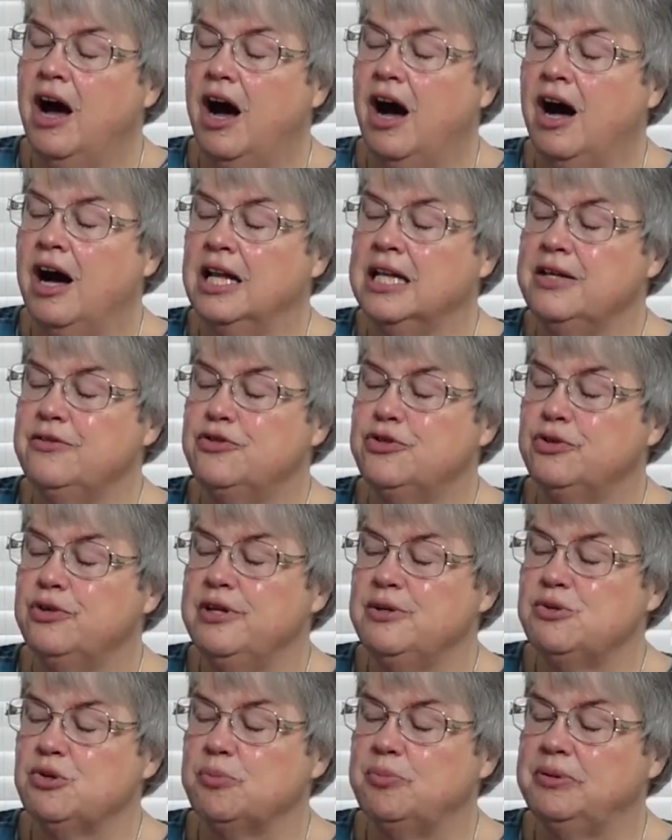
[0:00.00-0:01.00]
Olive
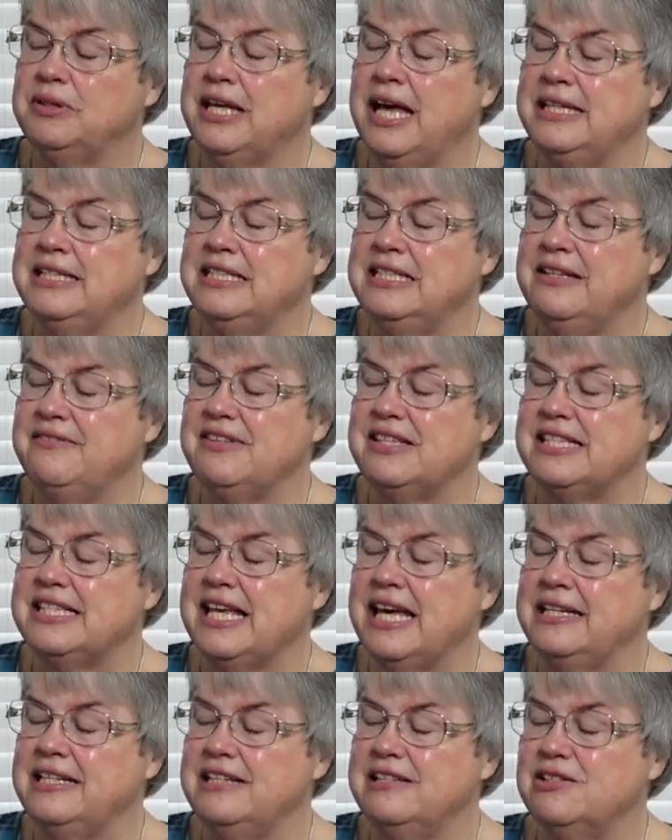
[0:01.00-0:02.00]
trees were planted in the
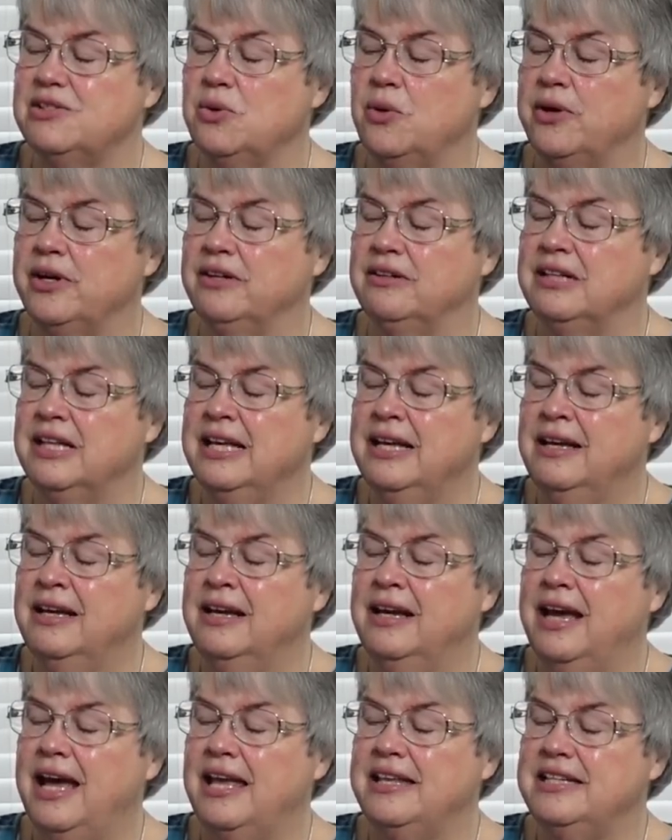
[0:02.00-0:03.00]
sandy soil,
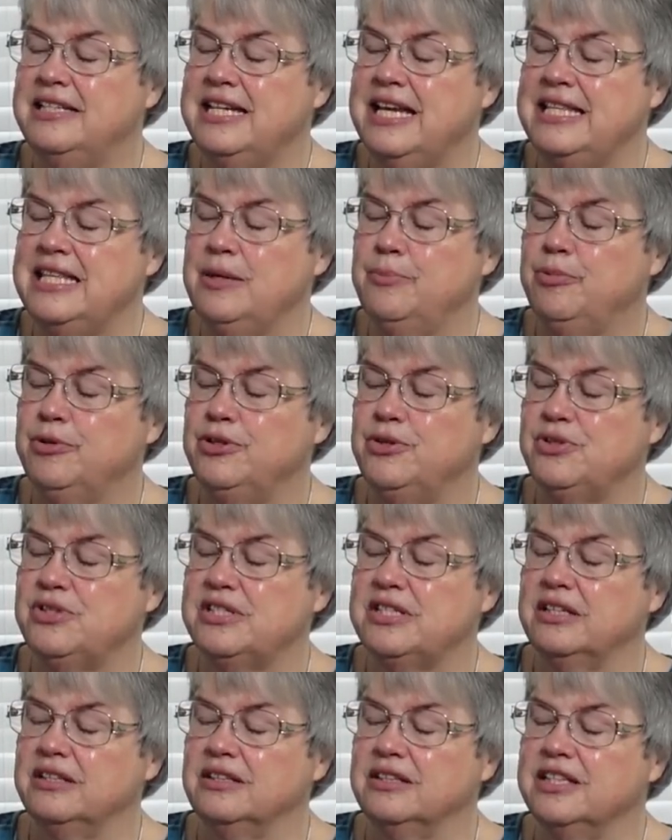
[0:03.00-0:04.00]
and today they produce
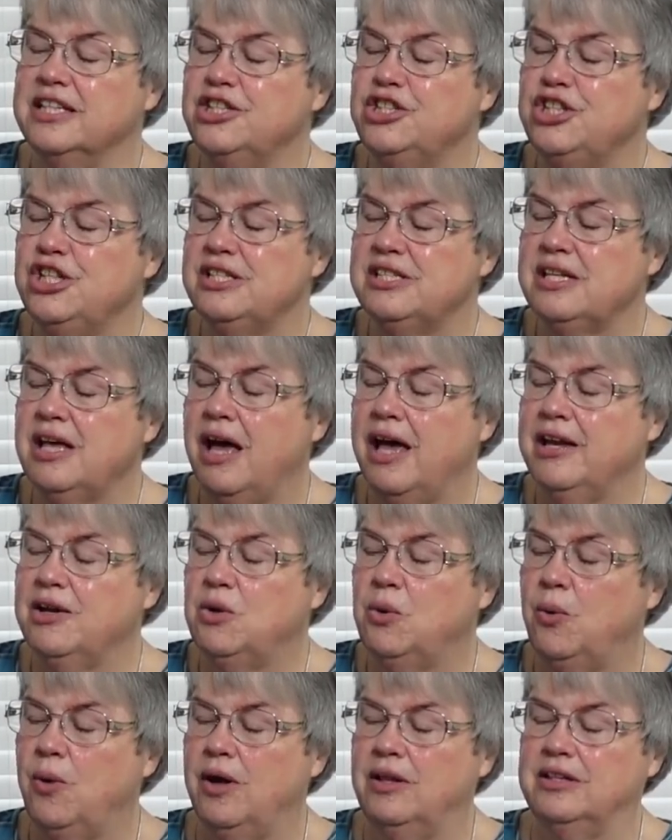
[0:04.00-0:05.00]
delicious, high
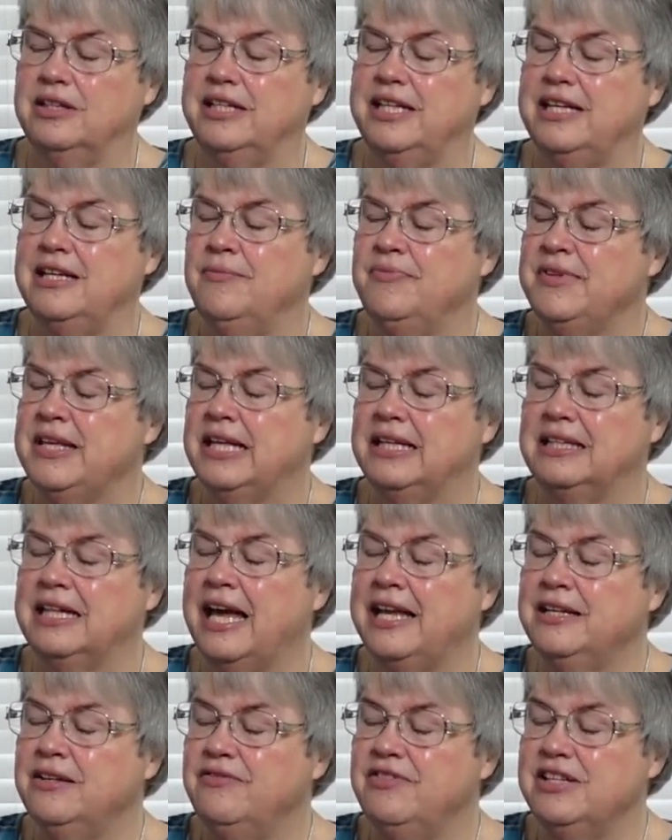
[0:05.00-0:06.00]
quality
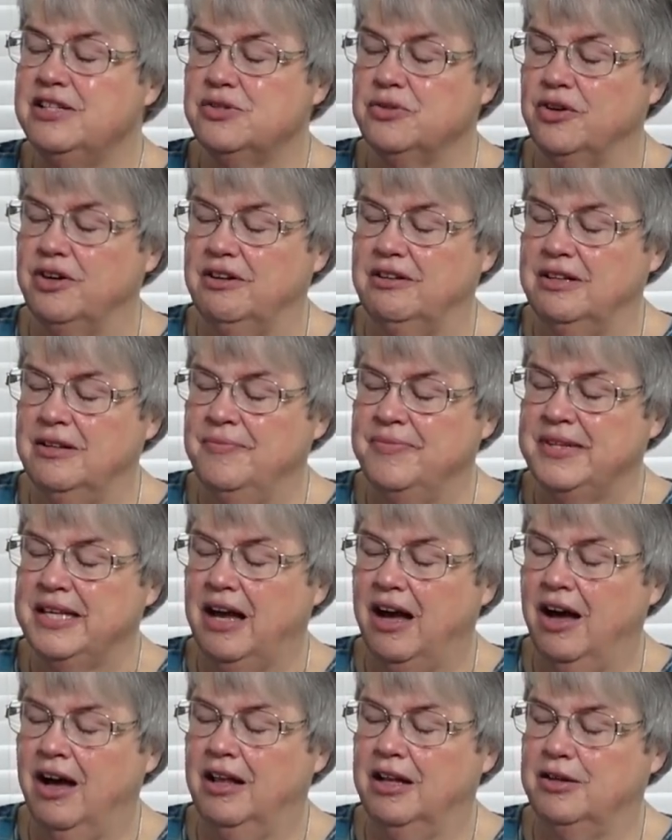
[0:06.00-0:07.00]
land of Israel
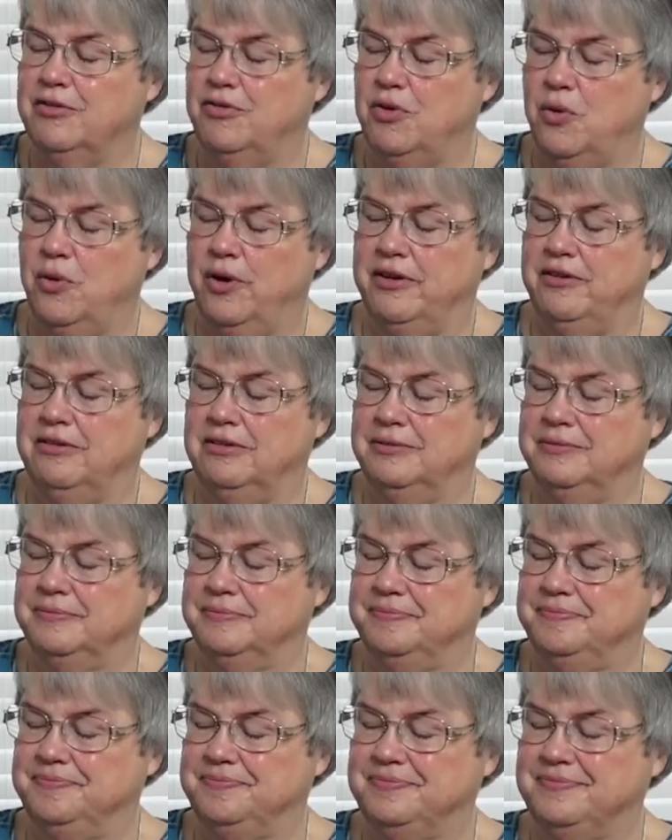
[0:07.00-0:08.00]
olive oil.
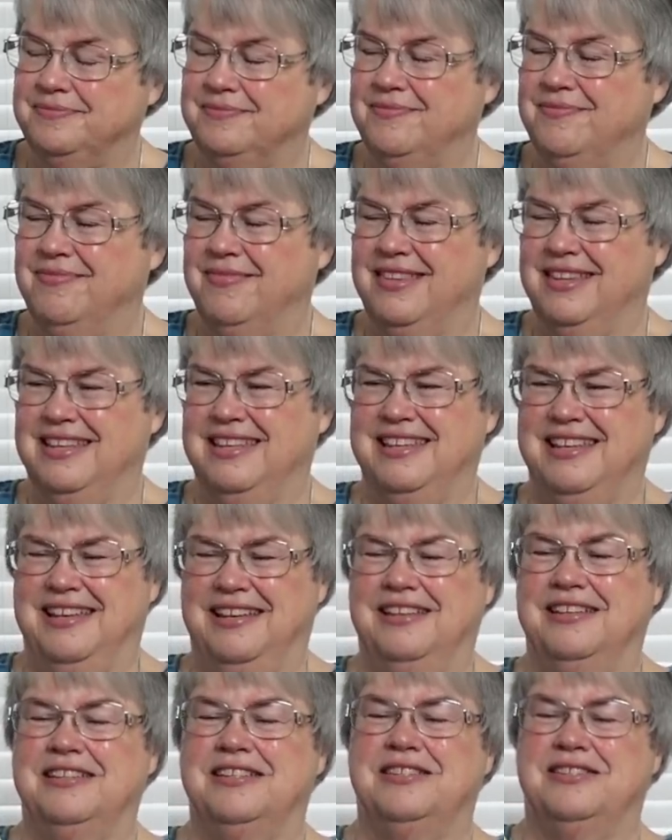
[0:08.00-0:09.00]

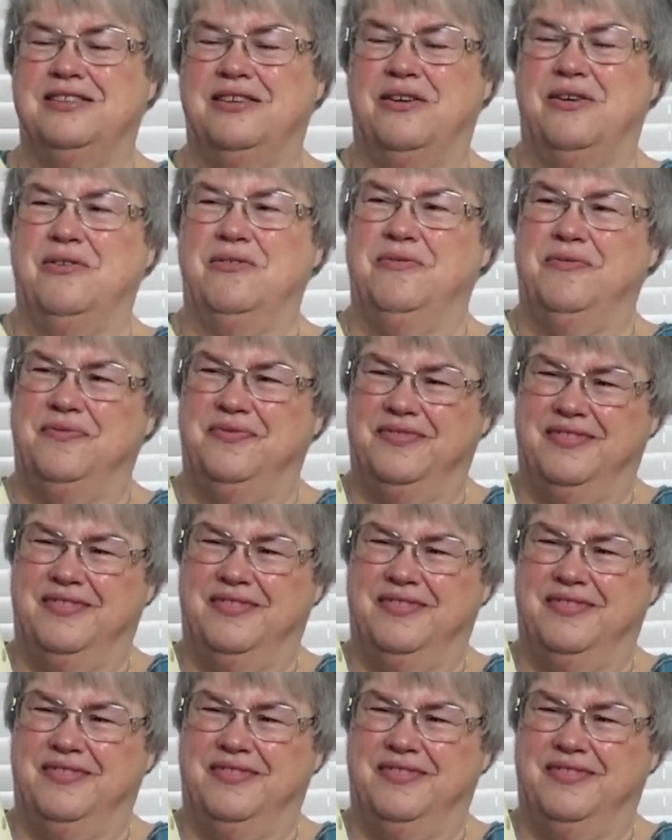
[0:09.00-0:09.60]
So,